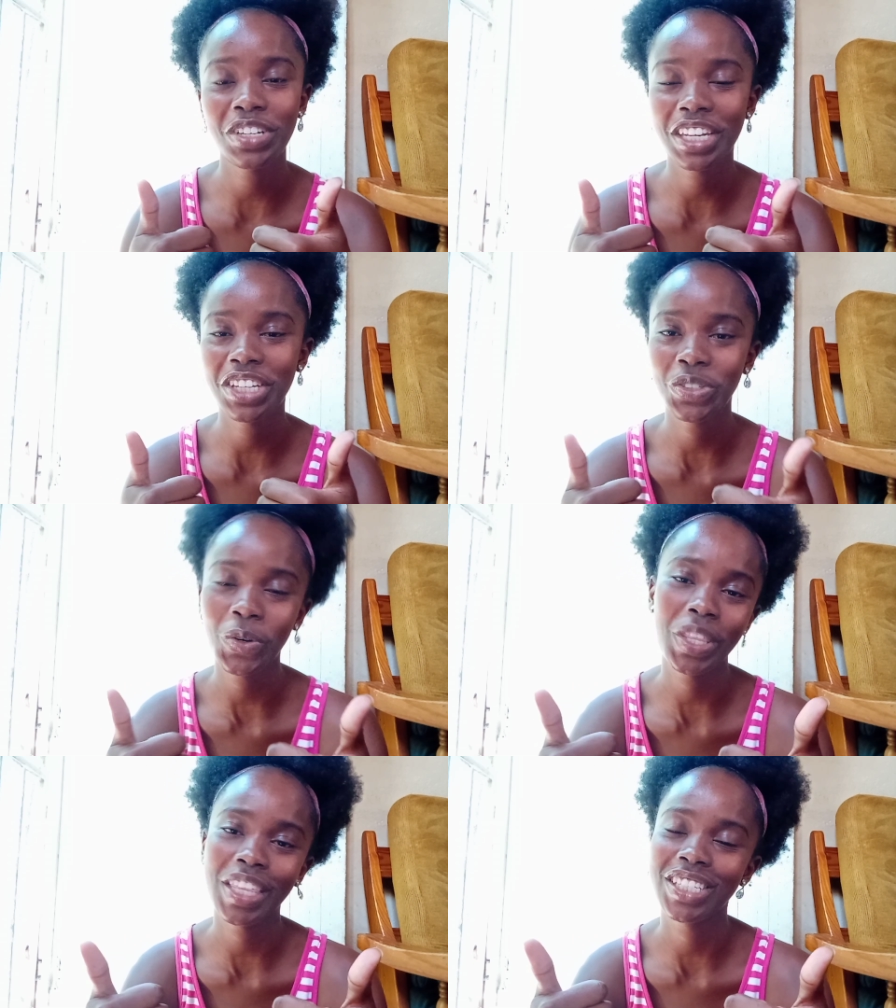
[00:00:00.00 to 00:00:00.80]
you did
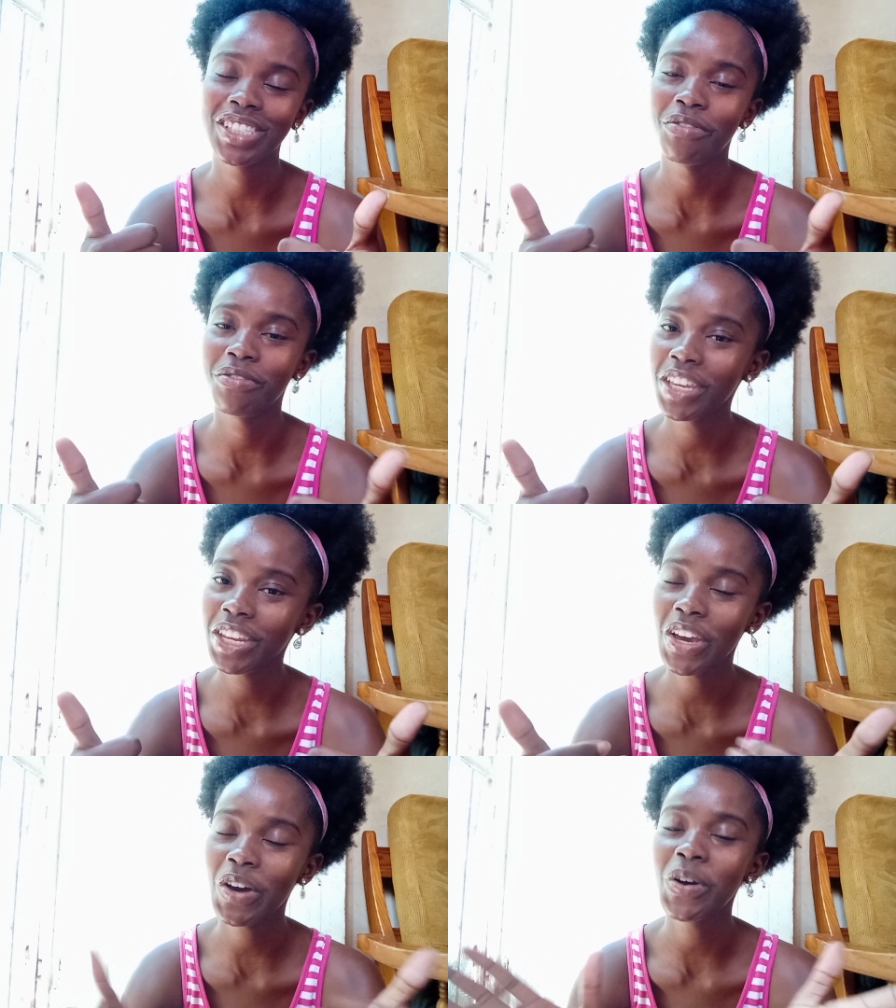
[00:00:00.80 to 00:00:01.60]
enjoy this
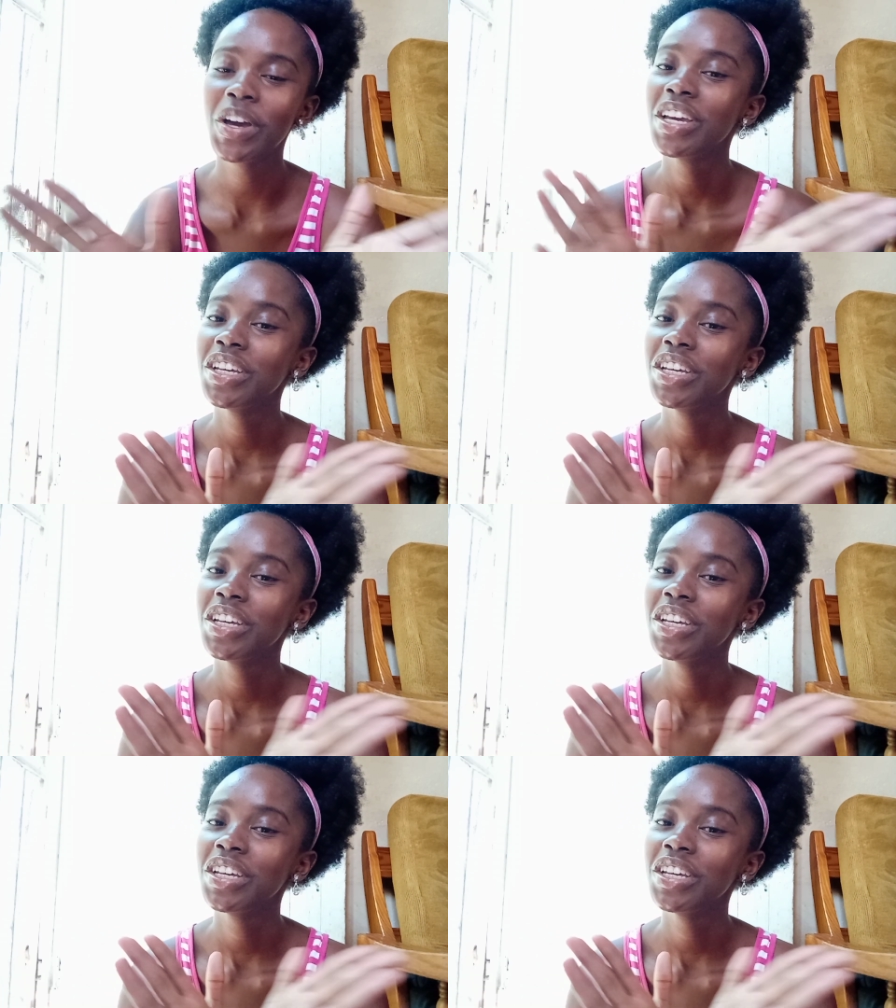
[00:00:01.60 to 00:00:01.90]
video.